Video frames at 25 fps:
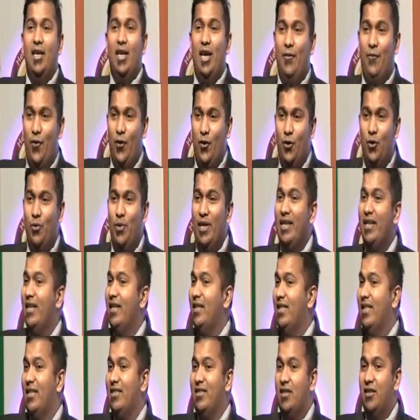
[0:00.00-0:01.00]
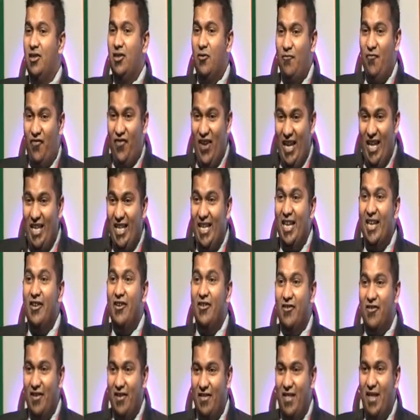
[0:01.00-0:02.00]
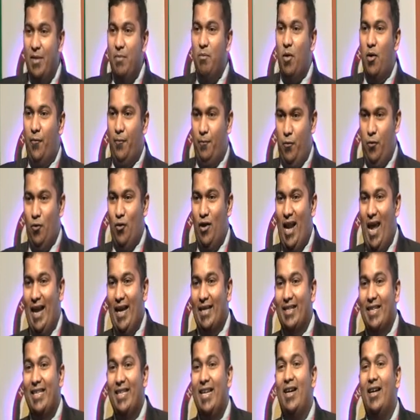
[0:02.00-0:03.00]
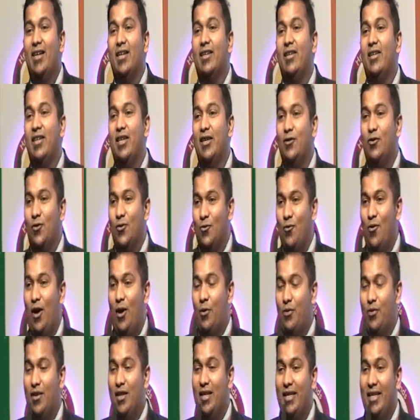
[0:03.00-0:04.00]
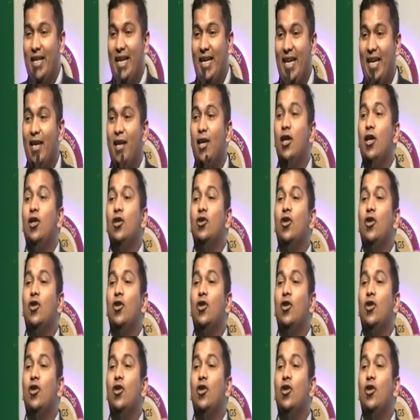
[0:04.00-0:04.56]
If you're doing it, there's a varying rhythm of prolactin occurring throughout the day.